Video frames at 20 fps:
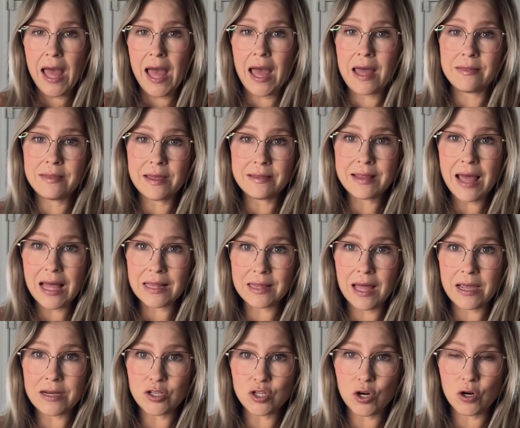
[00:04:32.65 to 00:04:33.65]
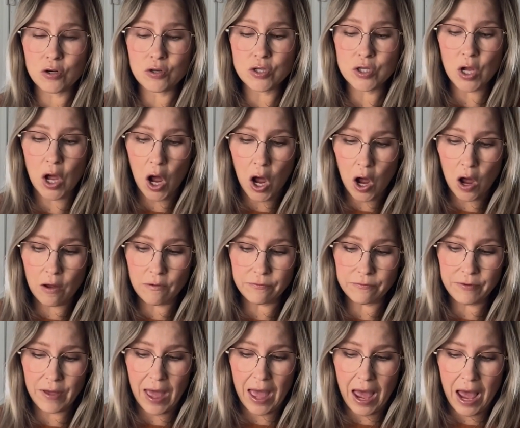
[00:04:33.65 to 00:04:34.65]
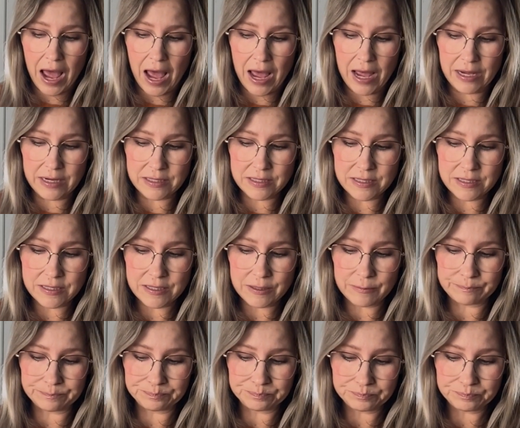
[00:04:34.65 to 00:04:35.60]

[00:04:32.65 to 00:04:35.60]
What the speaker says: And then that light turns off at